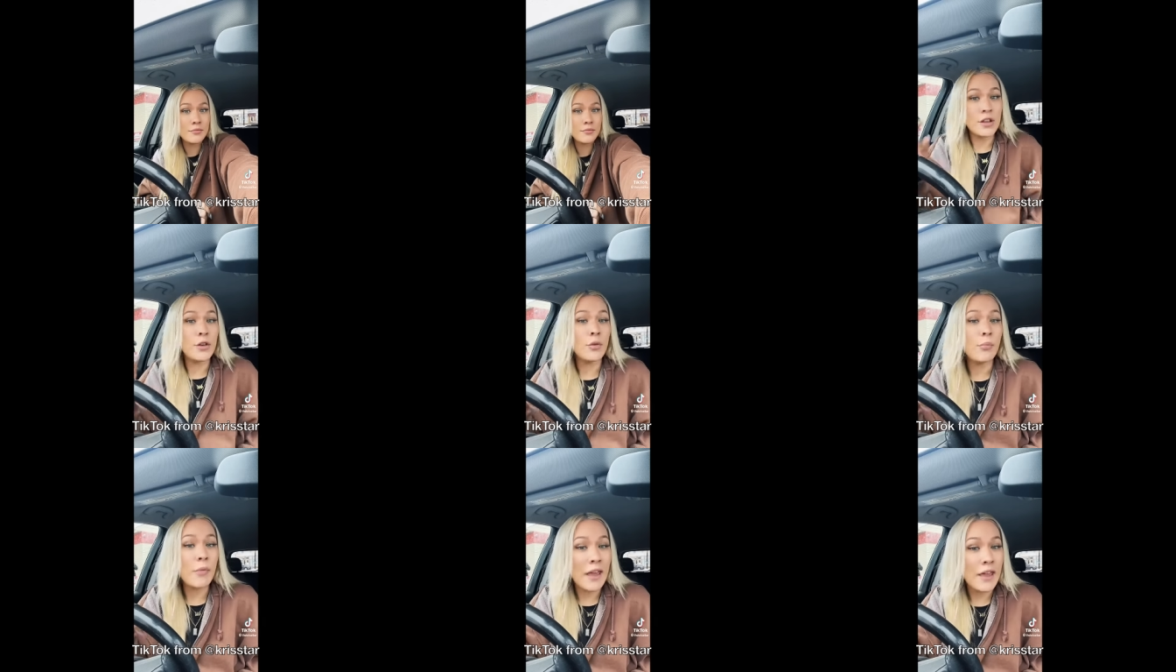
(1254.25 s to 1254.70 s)
So
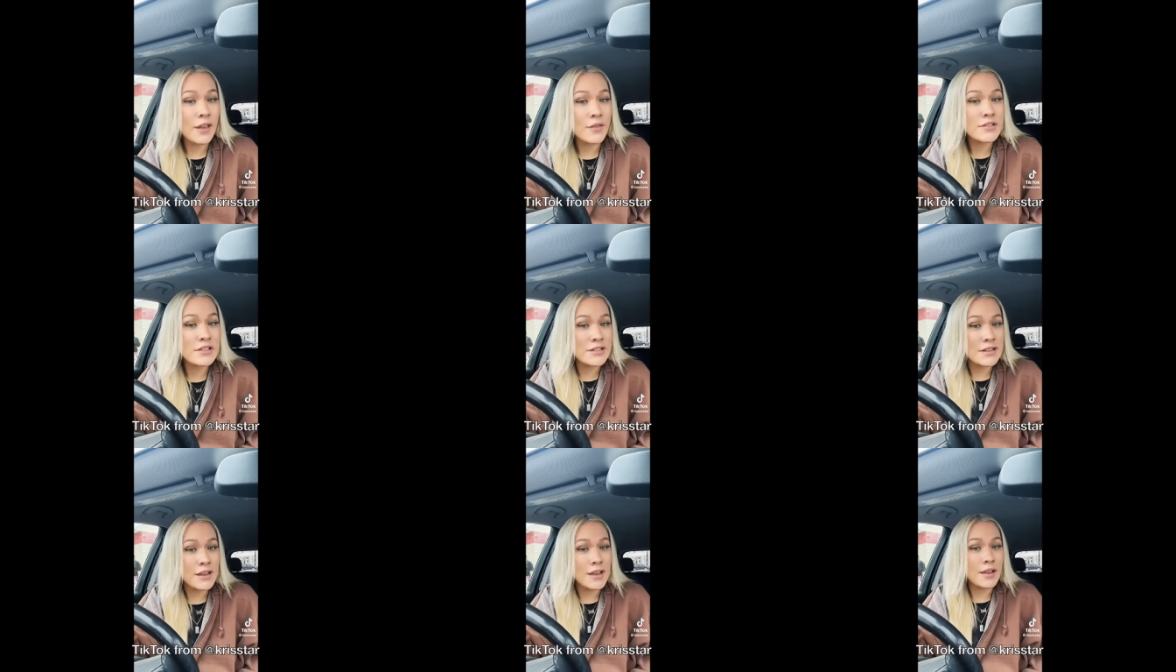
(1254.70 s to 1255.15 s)
you may have
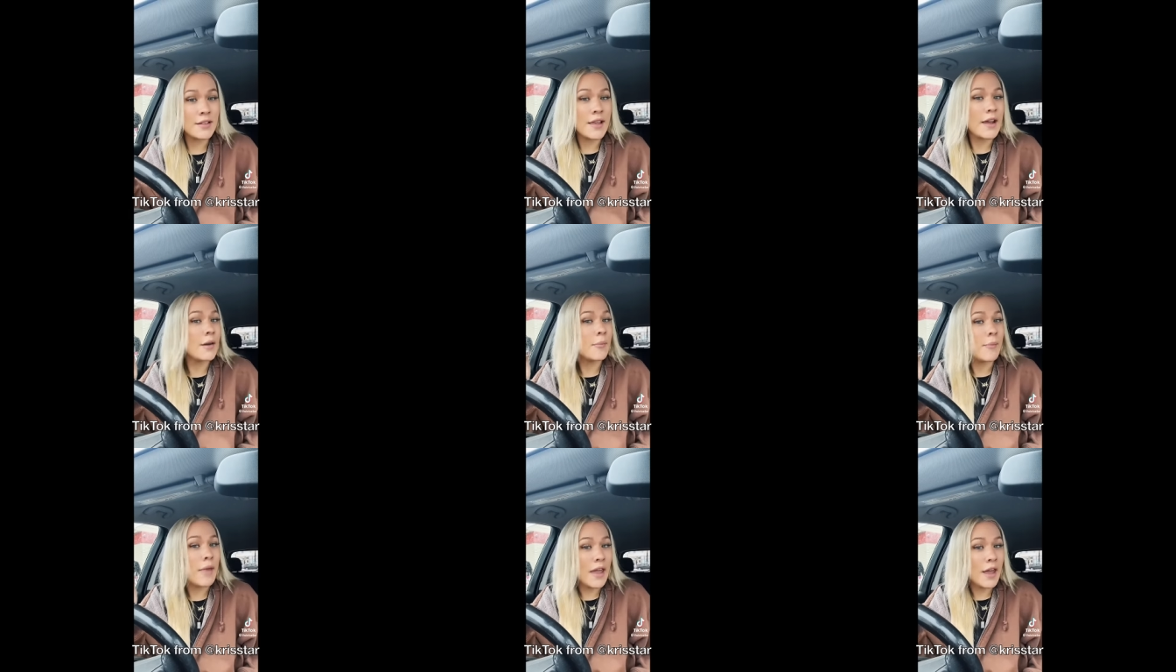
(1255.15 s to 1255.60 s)
seen
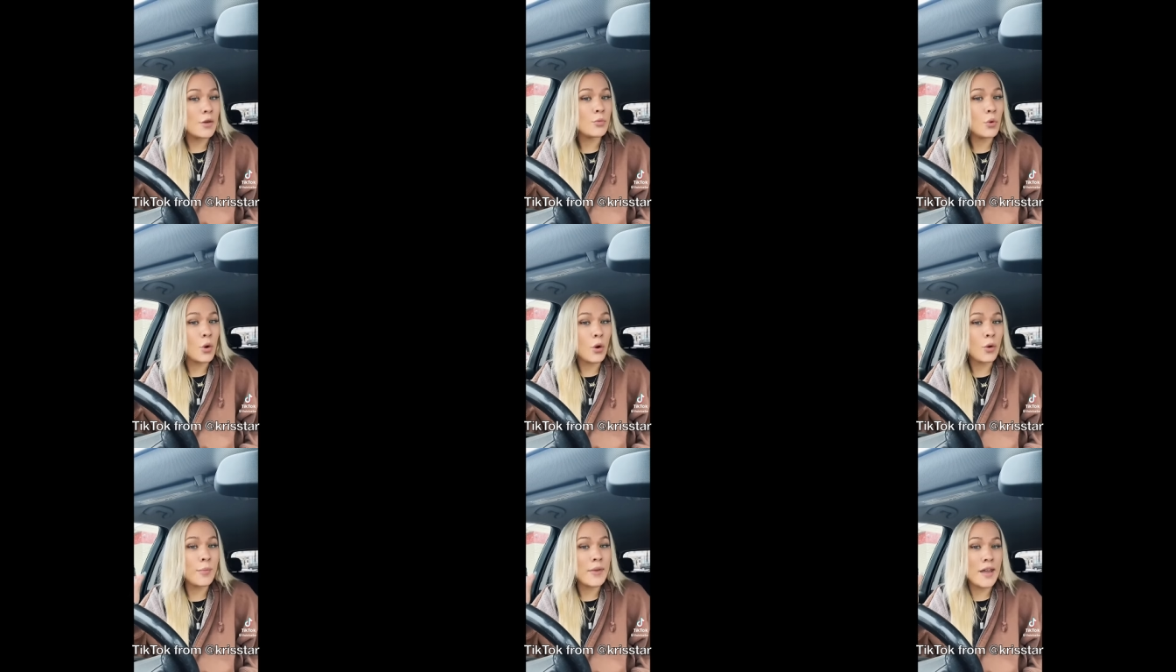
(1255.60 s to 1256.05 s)
that a man
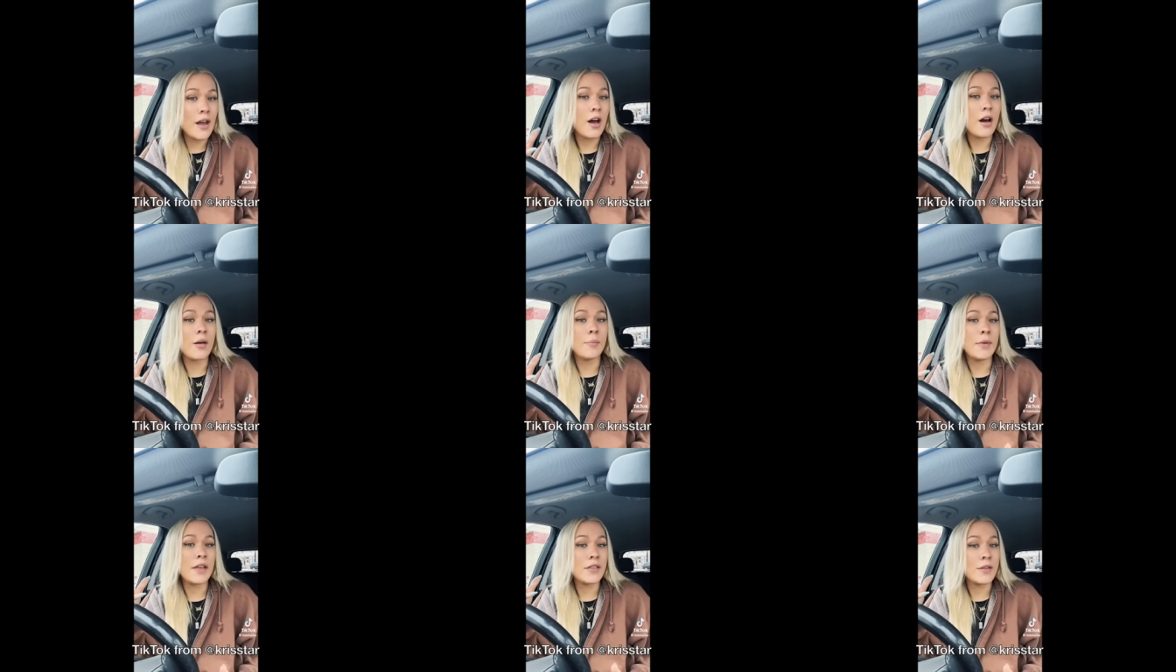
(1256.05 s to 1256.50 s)
woke me
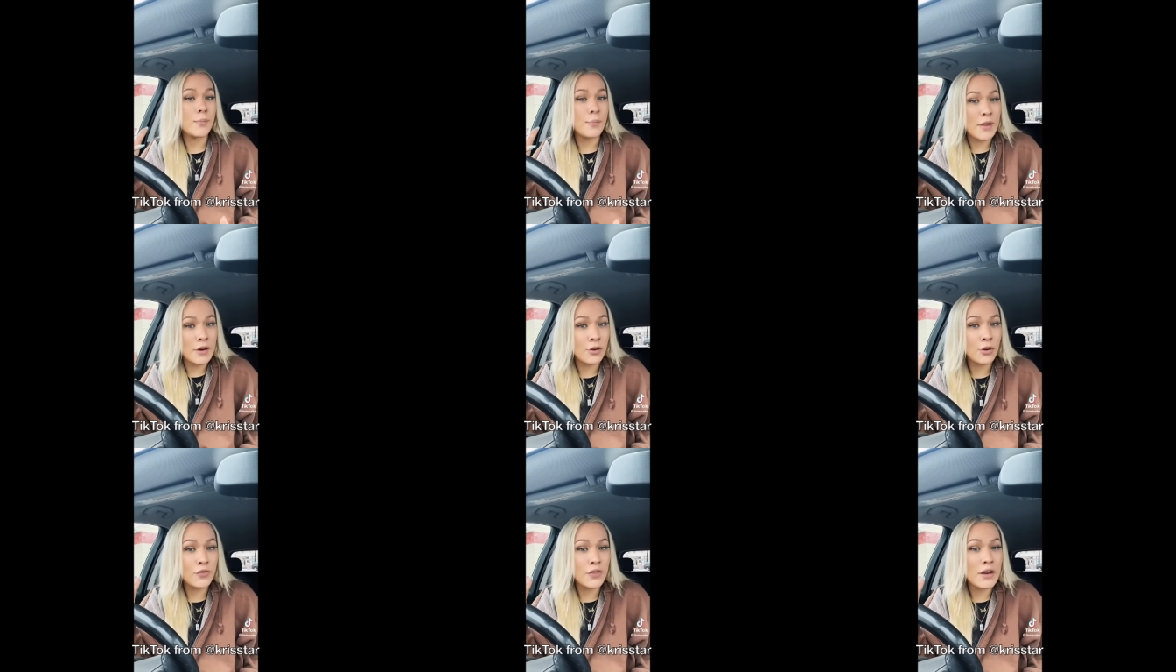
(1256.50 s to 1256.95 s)
up in the
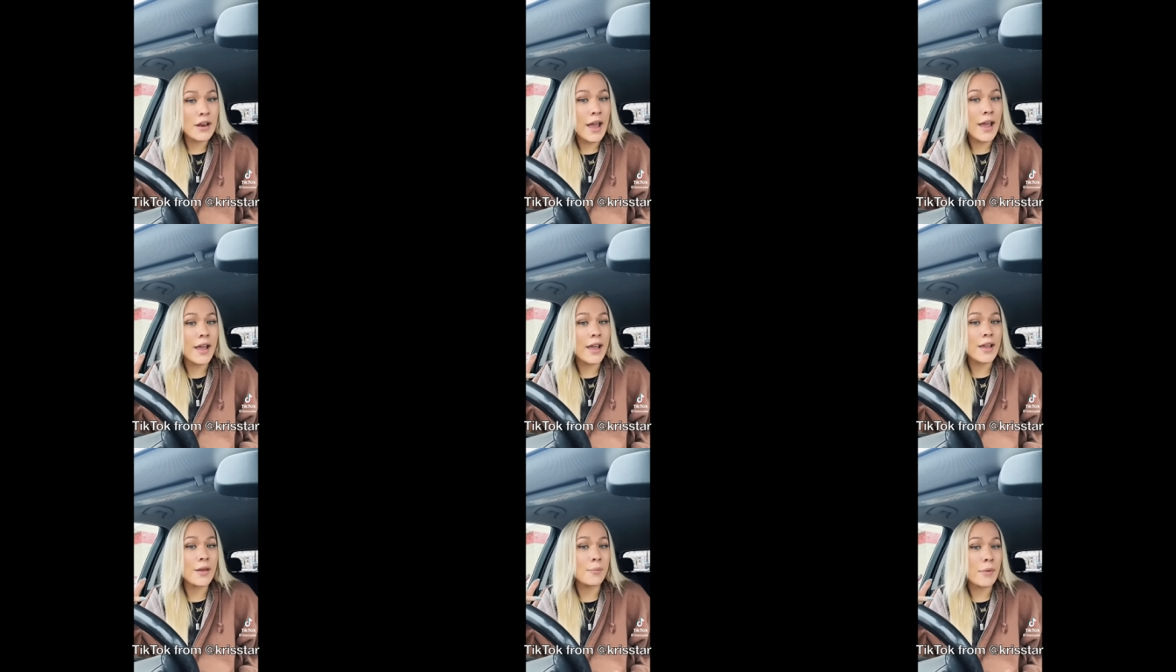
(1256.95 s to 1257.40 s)
middle of the
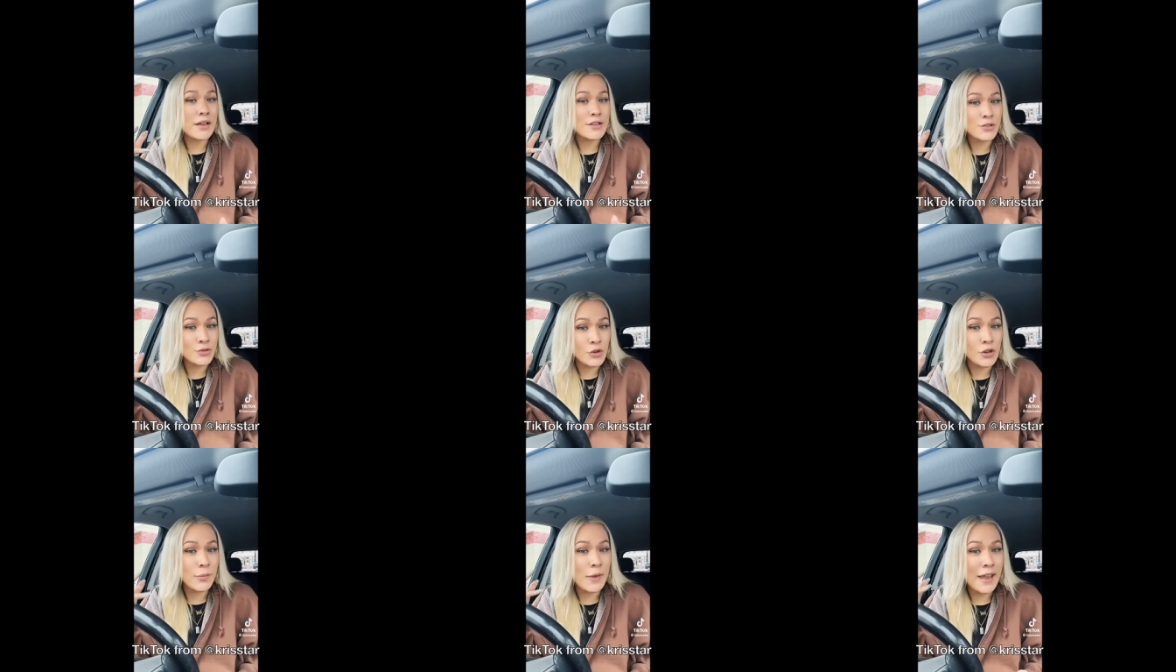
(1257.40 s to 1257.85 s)
night by
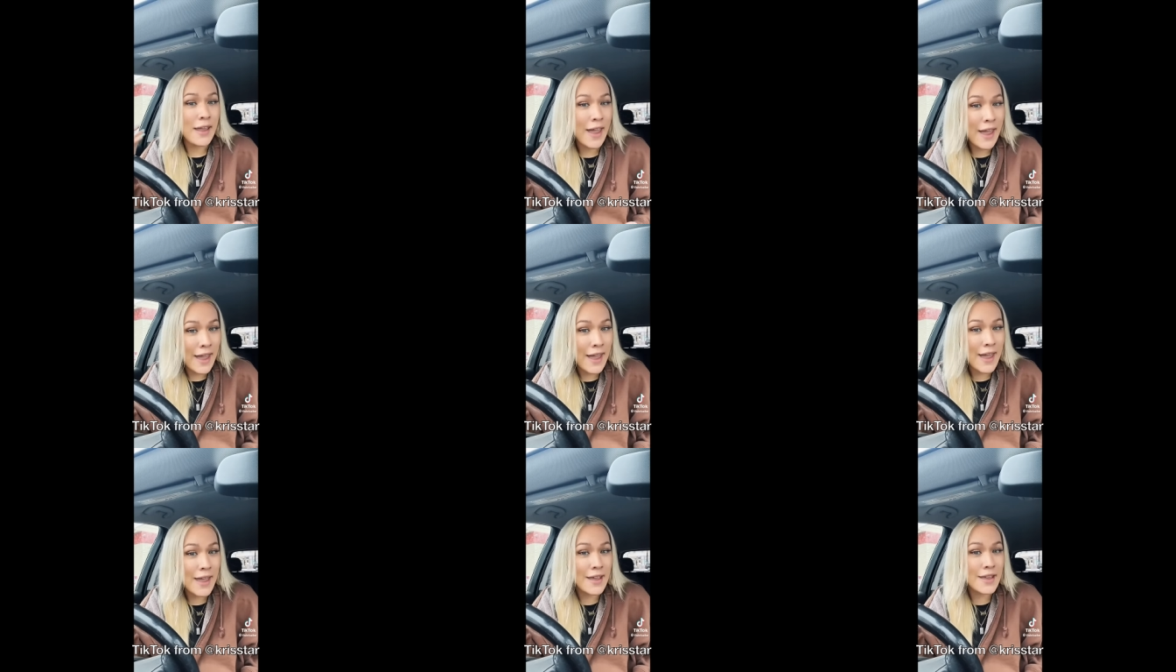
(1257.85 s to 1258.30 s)
screaming
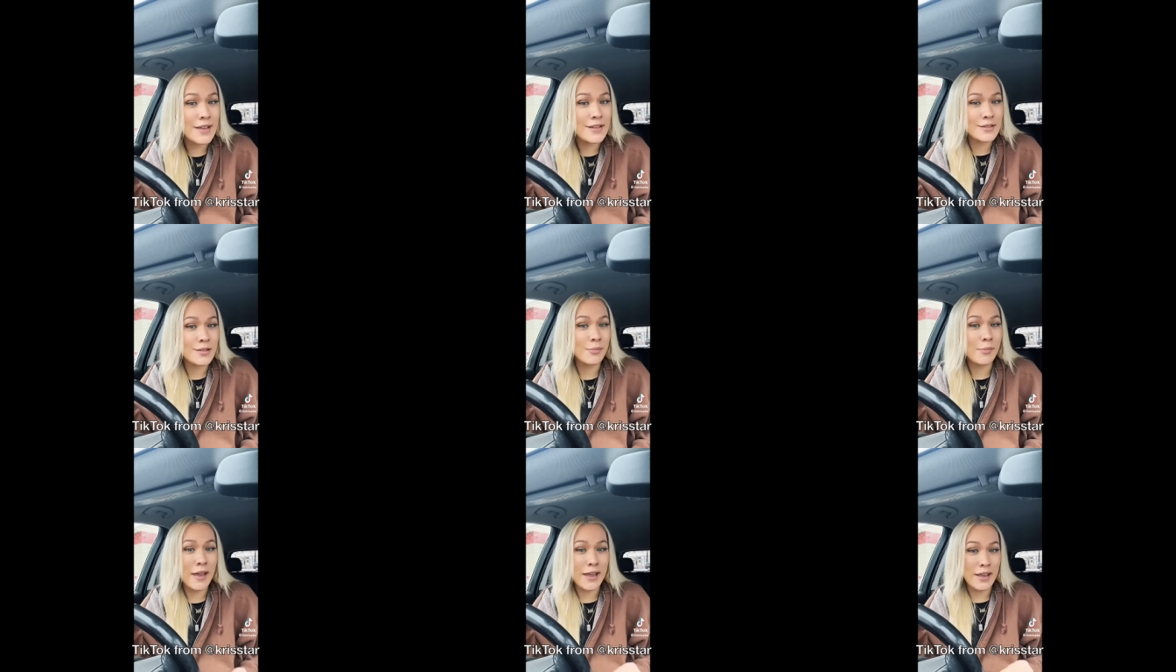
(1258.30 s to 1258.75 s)
"hey"
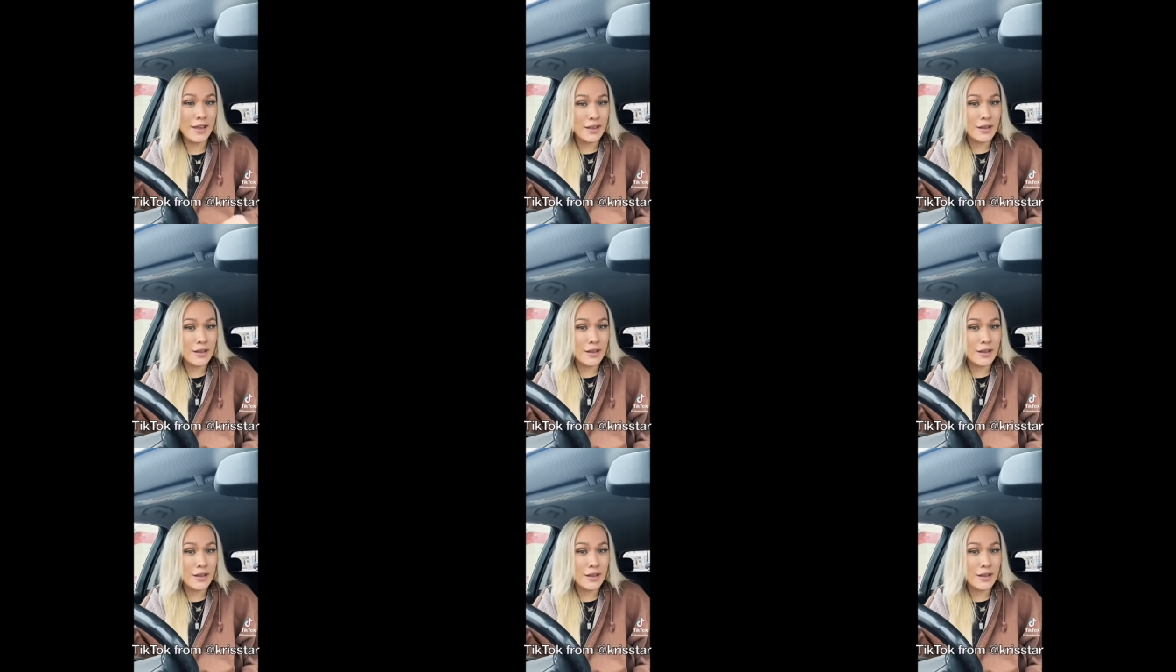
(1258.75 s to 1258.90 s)
into my